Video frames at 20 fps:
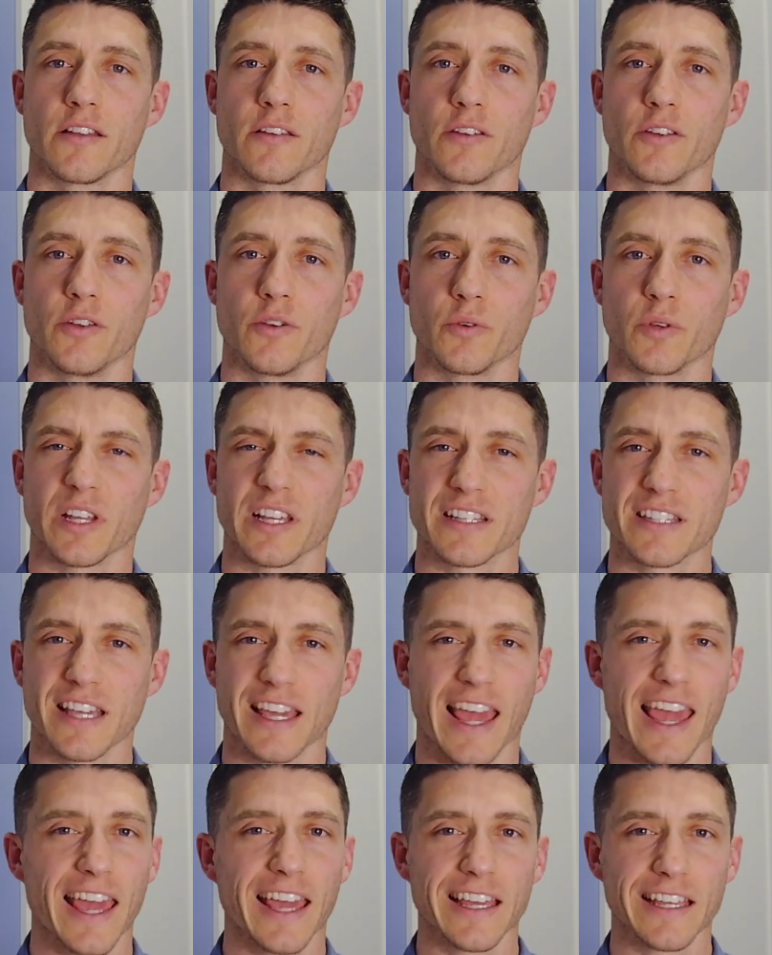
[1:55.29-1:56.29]
you like
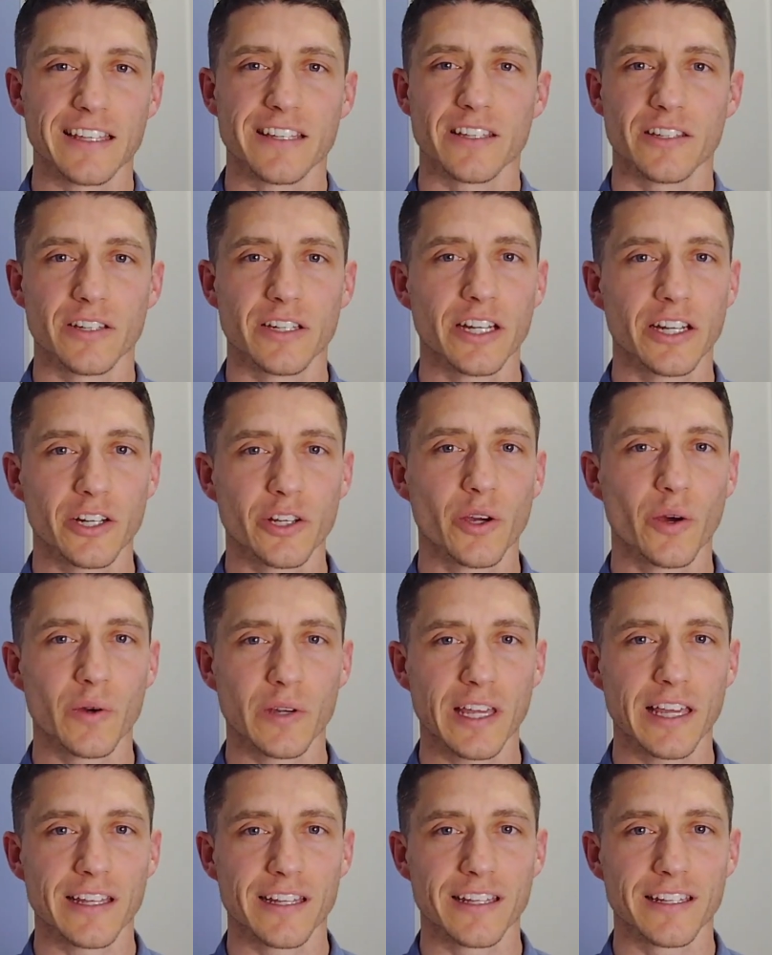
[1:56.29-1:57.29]
say, hey, you need to go
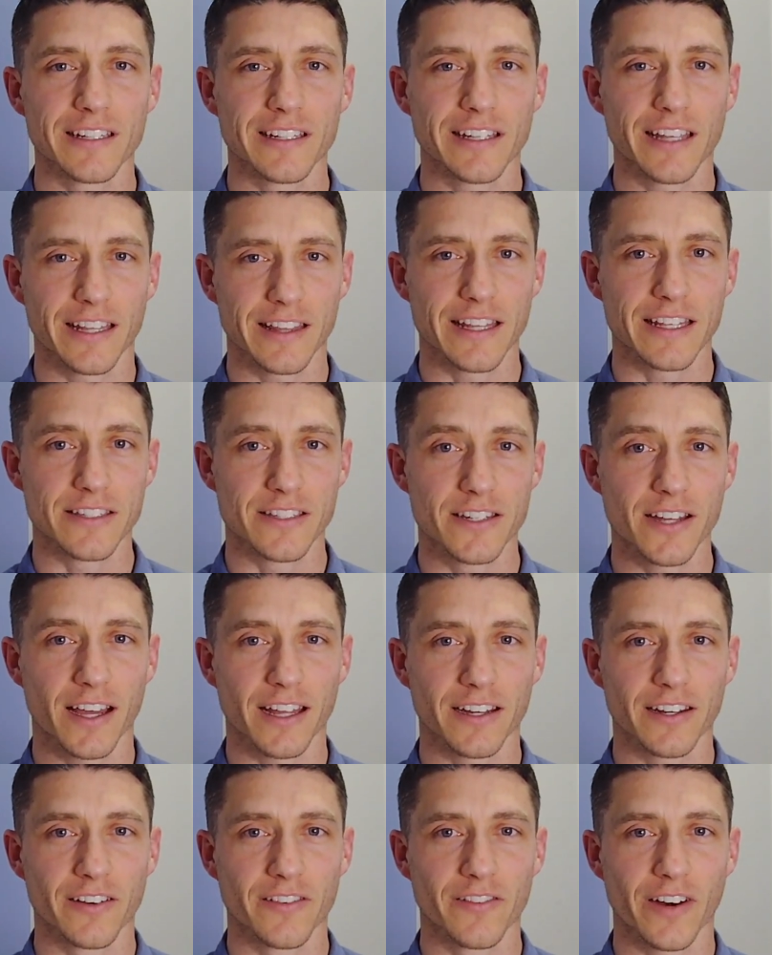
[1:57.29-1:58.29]
and get this
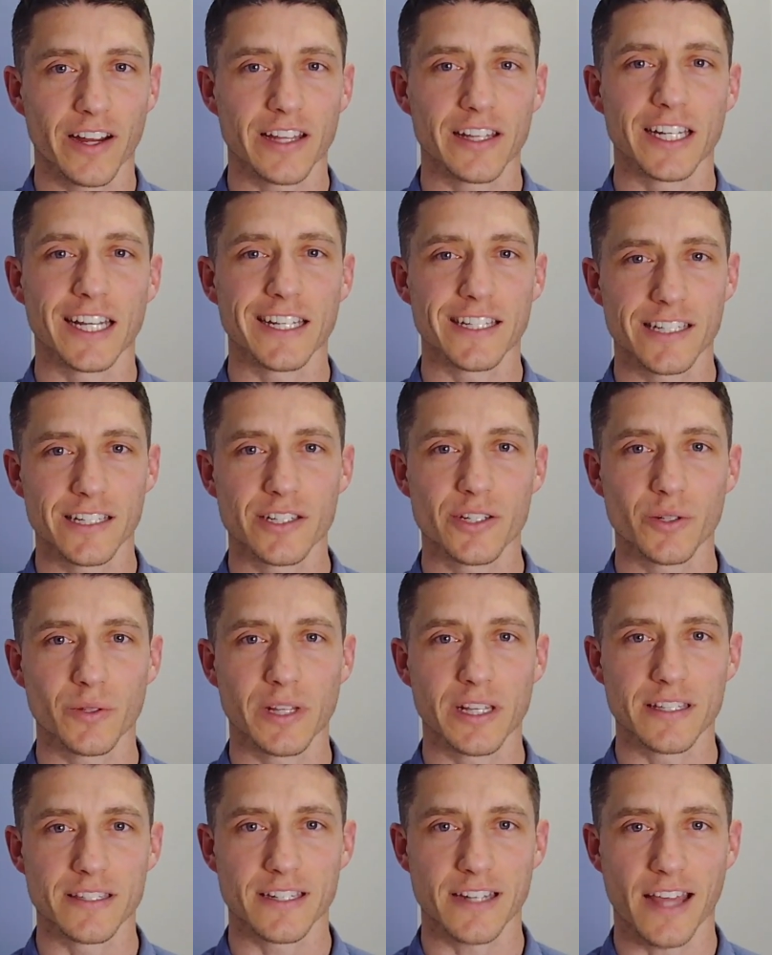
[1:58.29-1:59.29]
done, right? You need to do
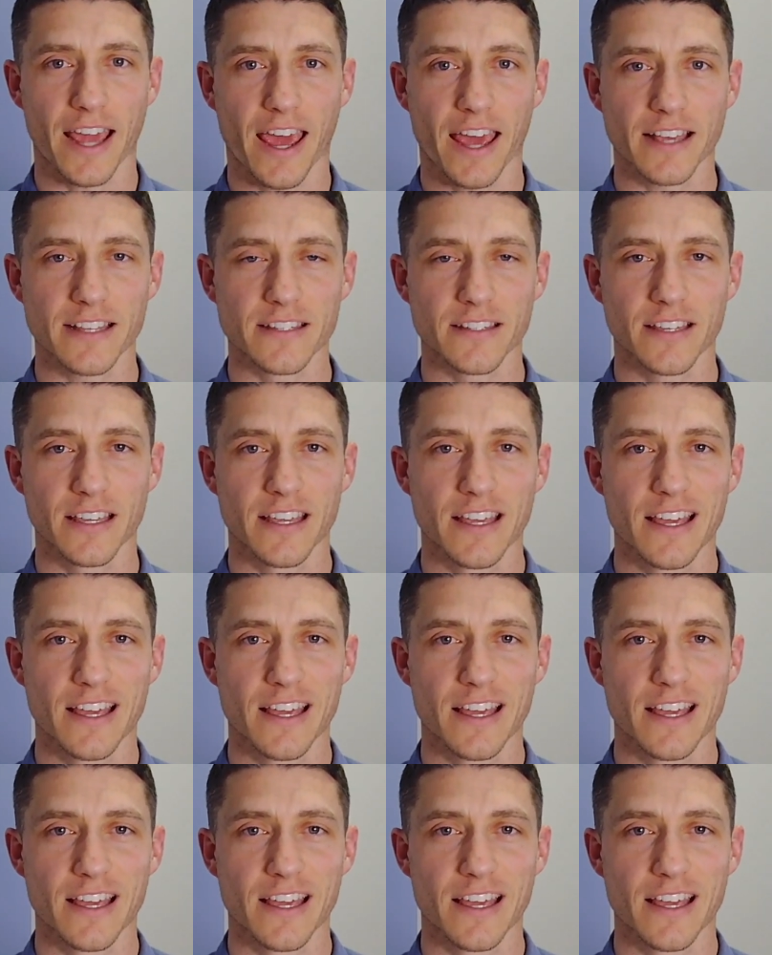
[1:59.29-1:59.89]
this task